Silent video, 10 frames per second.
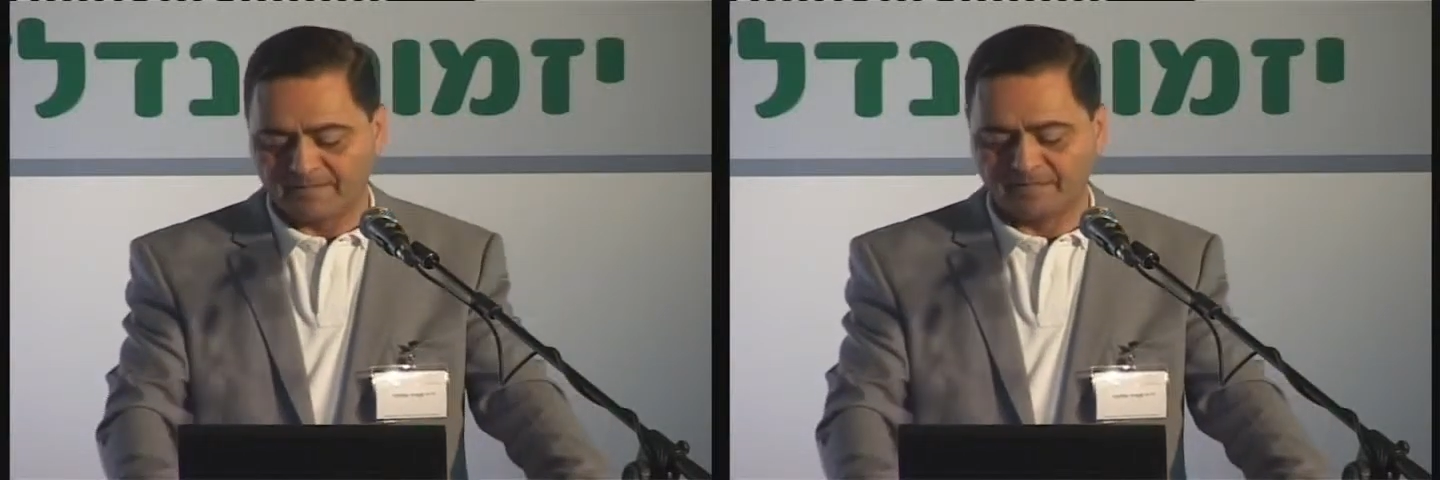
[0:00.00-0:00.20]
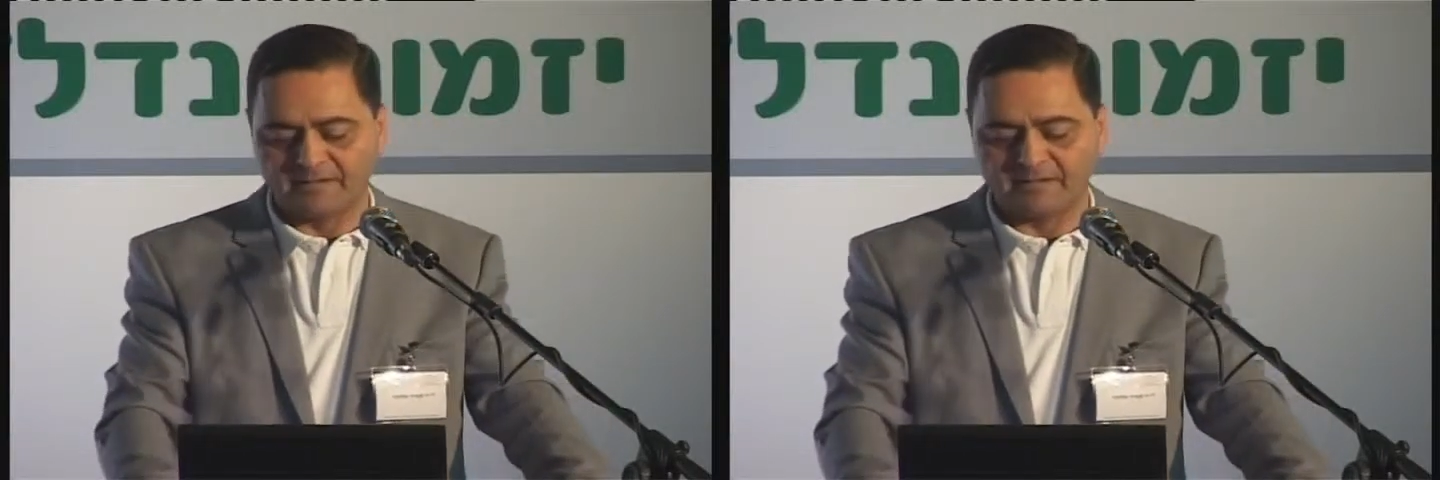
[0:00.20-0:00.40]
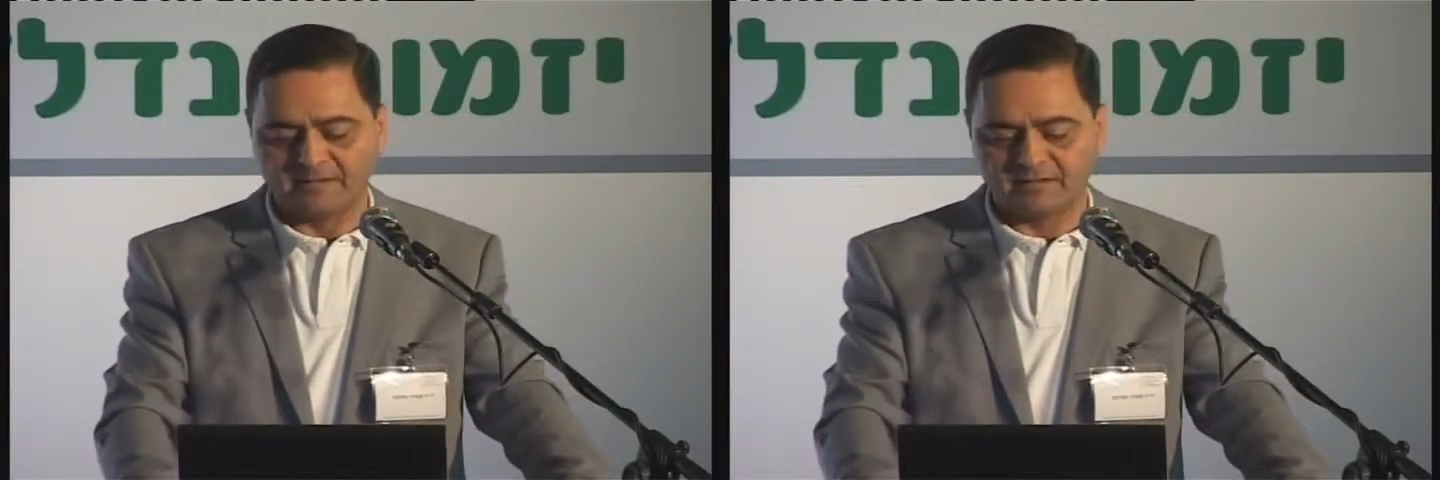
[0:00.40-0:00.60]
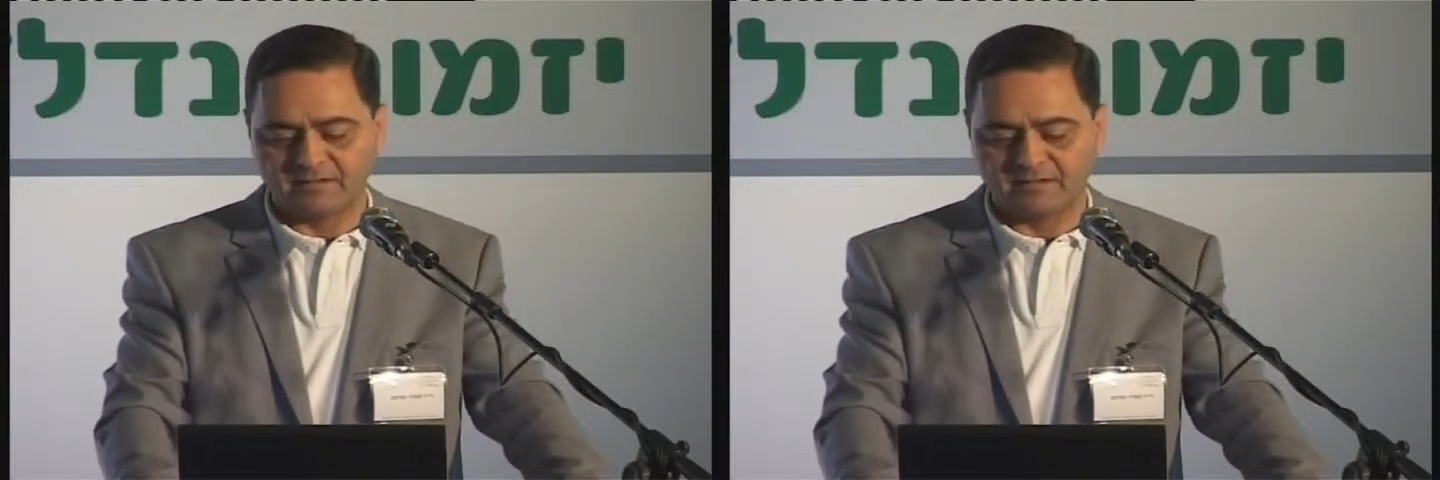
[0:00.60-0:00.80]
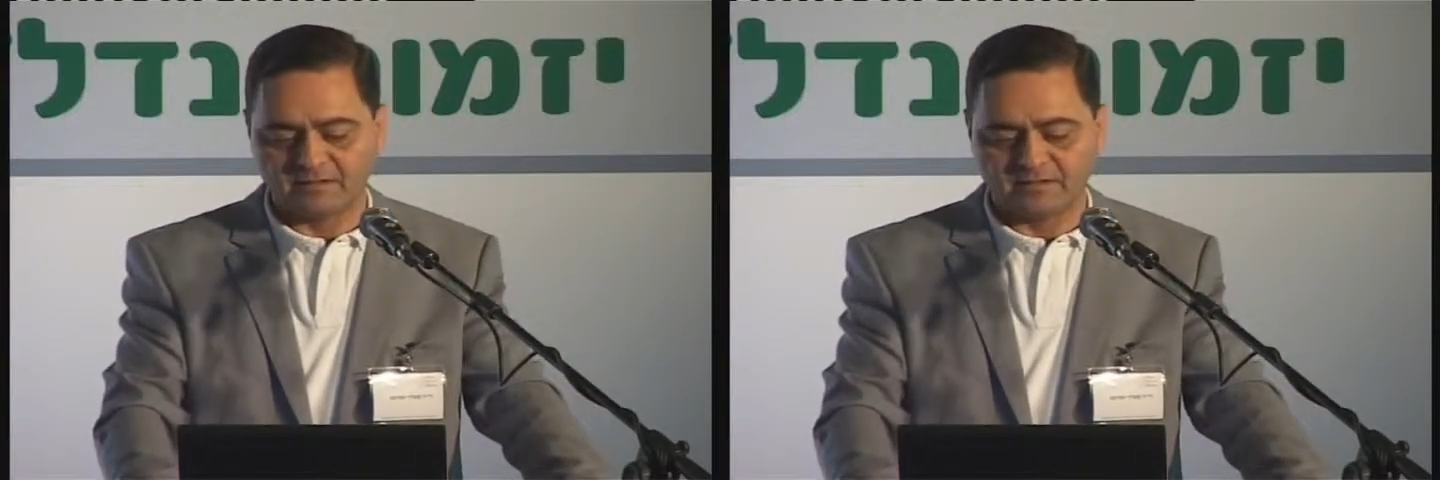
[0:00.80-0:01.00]

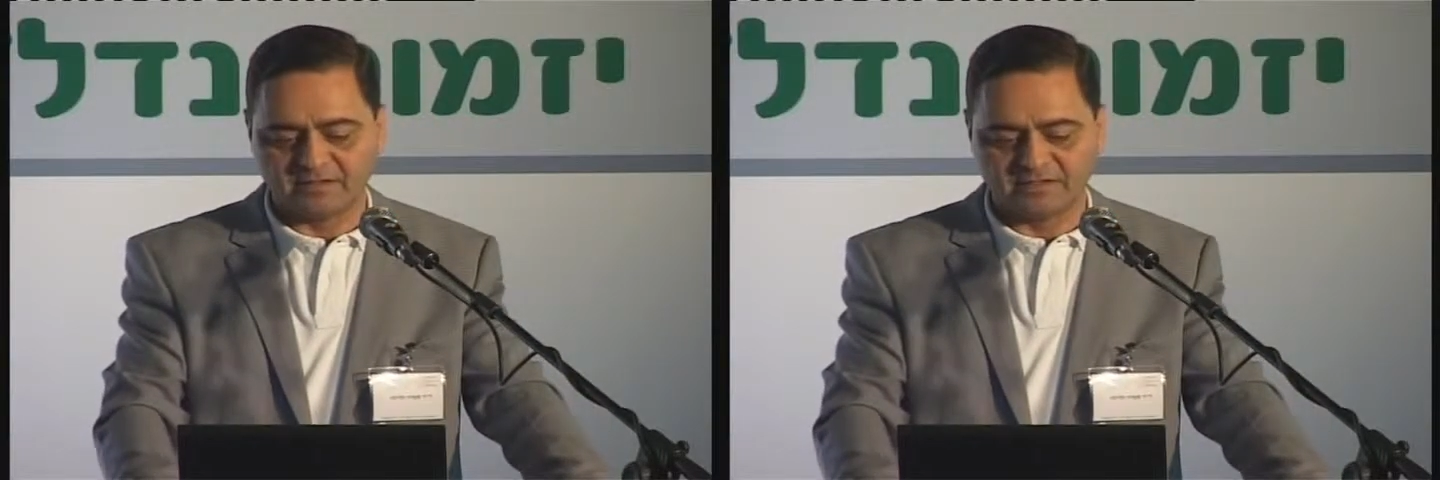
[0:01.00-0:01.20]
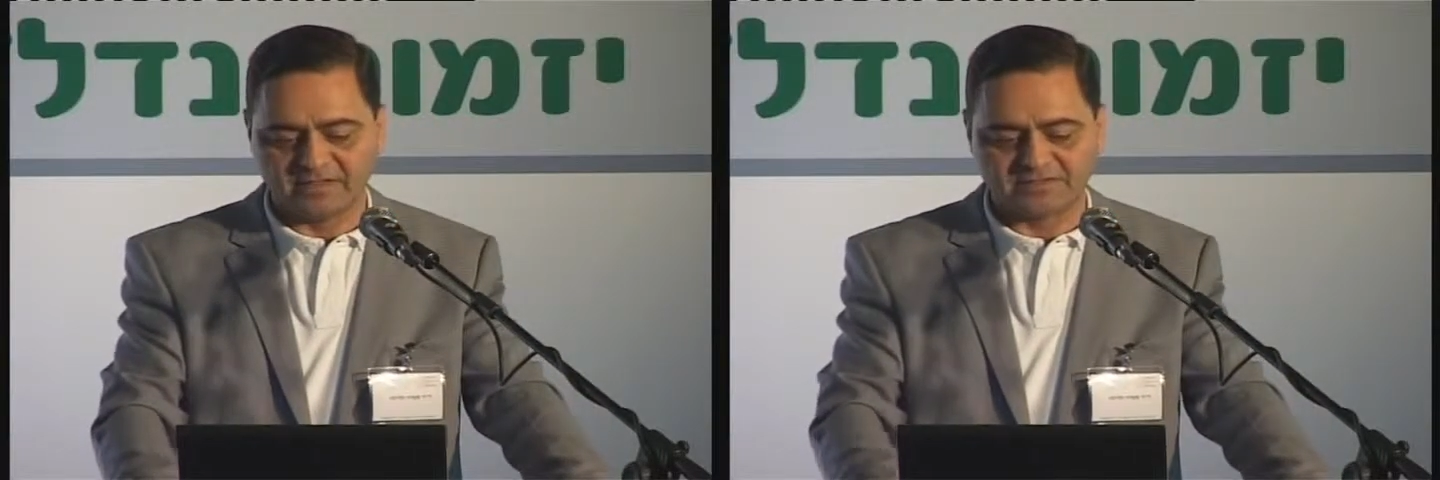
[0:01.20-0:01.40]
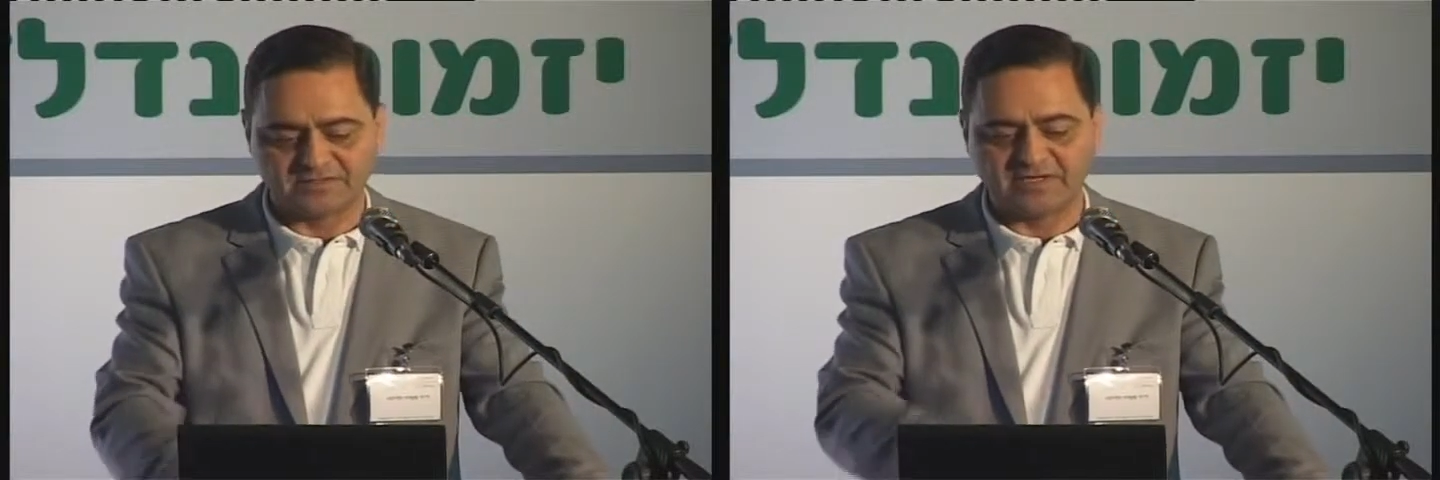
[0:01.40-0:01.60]
the things